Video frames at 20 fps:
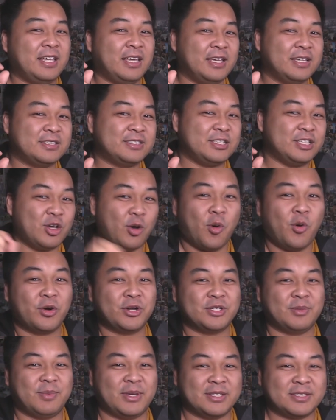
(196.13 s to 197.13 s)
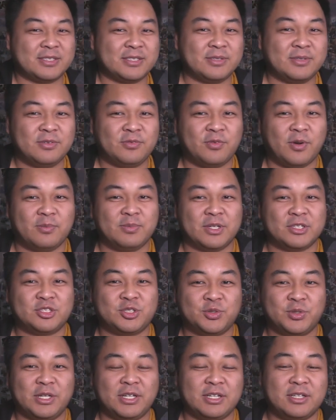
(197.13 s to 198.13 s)
is the ornaments from the
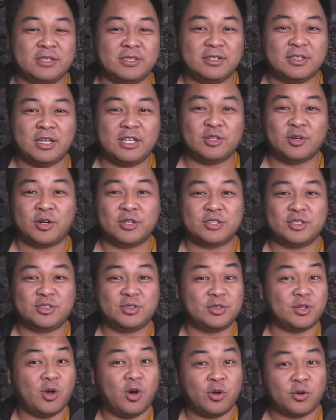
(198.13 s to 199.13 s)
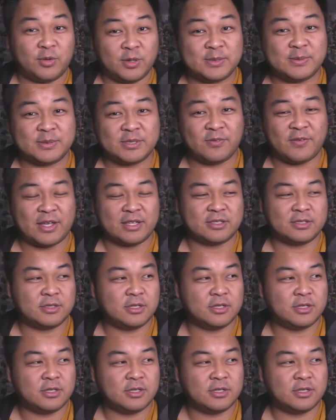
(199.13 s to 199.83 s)
tree in order to do the whole Christmas event.